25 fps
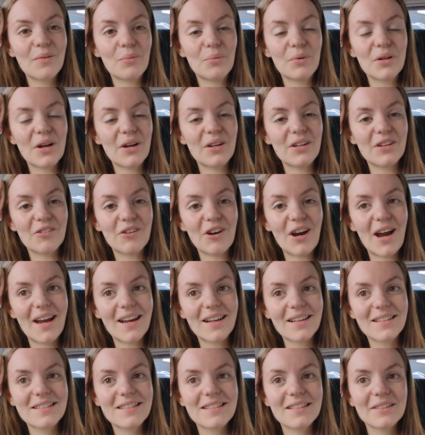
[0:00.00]
We're going to
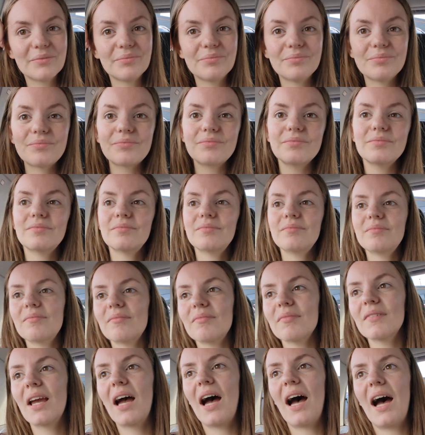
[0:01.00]
Greggs.
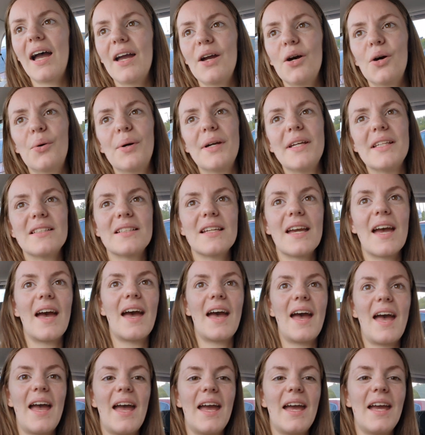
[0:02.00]
I always
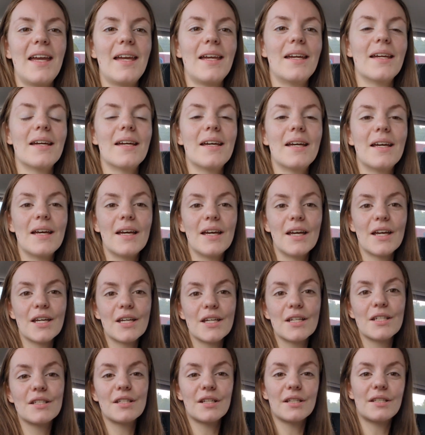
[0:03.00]
get a
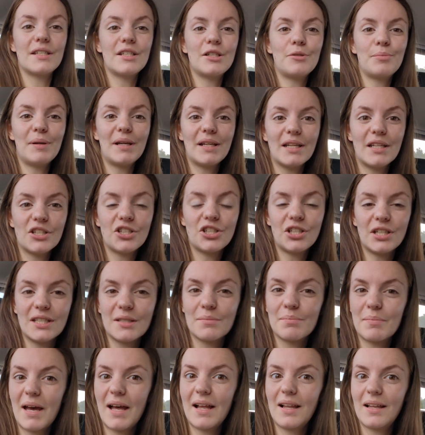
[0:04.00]
sausage, bean and
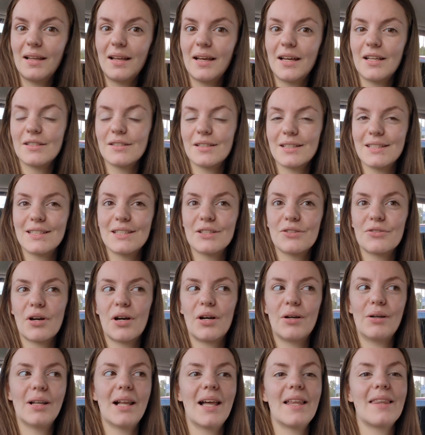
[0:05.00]
cheese melt, a sausage
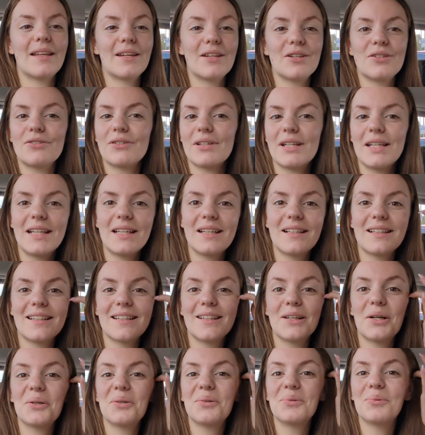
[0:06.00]
roll and then a drink.
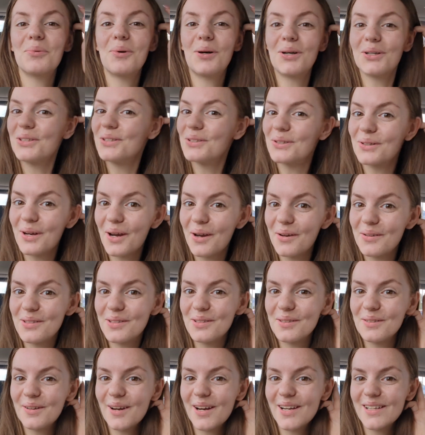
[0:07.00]
What's your
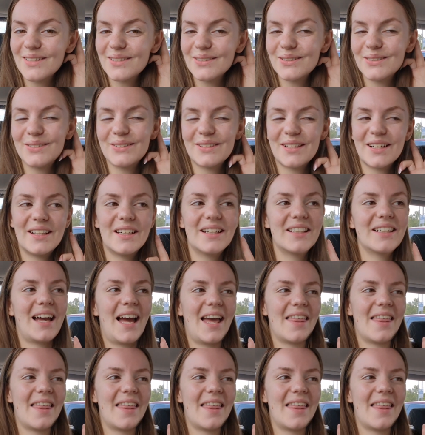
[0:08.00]
go-to Greggs order?